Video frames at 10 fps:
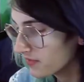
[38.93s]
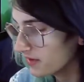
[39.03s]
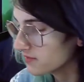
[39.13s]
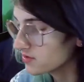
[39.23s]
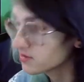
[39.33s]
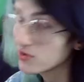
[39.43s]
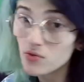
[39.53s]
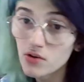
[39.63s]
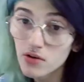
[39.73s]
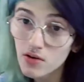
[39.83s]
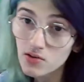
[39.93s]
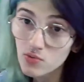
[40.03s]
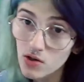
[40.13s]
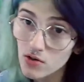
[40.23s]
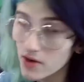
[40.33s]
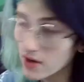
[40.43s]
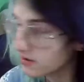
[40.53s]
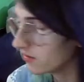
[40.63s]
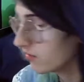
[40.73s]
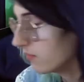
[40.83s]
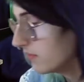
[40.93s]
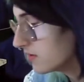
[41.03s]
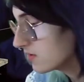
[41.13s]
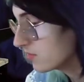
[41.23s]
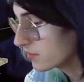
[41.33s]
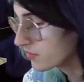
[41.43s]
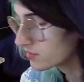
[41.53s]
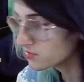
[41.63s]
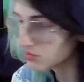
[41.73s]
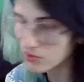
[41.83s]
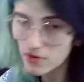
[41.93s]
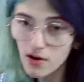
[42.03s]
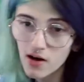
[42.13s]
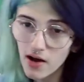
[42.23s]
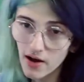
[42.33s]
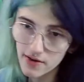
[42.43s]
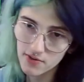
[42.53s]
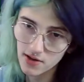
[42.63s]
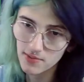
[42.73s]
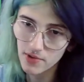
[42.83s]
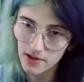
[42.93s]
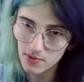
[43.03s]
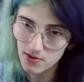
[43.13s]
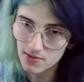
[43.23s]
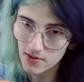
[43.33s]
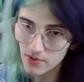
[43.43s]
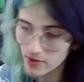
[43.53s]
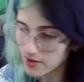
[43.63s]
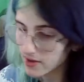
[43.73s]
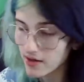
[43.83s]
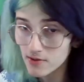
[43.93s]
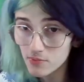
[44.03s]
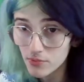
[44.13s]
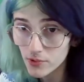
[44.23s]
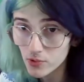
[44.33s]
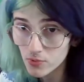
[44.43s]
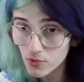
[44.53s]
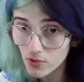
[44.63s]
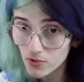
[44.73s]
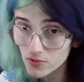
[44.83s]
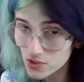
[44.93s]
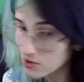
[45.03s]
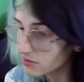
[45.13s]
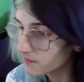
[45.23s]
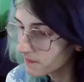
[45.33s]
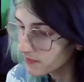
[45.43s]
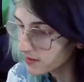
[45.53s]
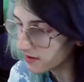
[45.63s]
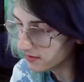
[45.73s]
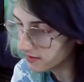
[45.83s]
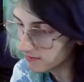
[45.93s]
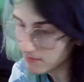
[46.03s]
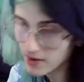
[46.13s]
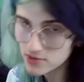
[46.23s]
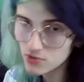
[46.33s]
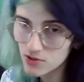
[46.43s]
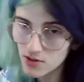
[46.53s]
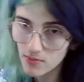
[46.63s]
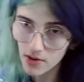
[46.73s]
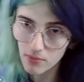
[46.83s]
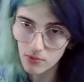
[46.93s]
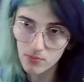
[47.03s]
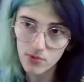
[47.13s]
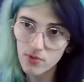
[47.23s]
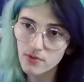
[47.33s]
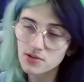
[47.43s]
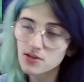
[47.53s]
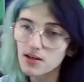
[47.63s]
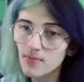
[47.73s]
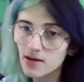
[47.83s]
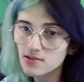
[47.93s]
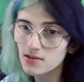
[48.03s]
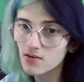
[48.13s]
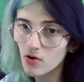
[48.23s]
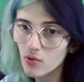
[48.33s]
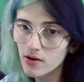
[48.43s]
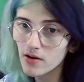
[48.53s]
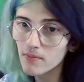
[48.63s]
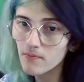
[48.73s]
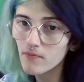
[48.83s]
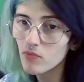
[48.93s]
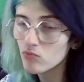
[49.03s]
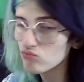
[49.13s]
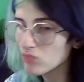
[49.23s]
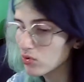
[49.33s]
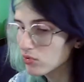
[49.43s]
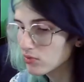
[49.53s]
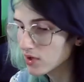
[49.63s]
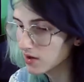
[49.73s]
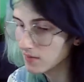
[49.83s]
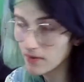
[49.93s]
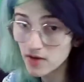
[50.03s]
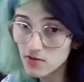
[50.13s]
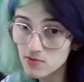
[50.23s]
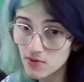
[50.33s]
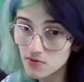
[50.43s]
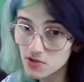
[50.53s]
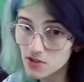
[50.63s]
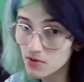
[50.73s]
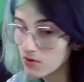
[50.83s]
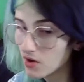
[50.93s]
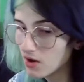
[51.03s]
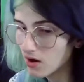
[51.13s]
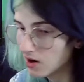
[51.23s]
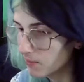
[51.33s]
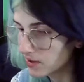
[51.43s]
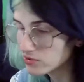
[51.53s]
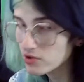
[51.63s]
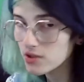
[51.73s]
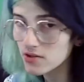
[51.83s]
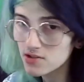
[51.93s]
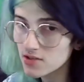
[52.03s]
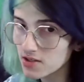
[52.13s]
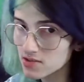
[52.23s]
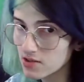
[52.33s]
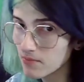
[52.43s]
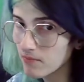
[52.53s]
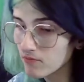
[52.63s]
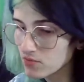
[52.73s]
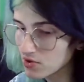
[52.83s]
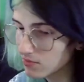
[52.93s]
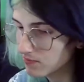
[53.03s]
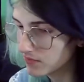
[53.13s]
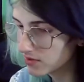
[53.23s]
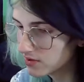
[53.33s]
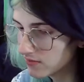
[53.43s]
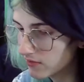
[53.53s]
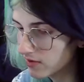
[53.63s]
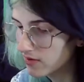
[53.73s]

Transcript: so you can do it as well at home. You can do it with your own controller. I have dyed black buttons, by the way, and a brew bowl. So um, I treated my brew bowl the same as an OEM bowl. Uh, mine's made of steel. Um, I treated it the exact same, so nothing different.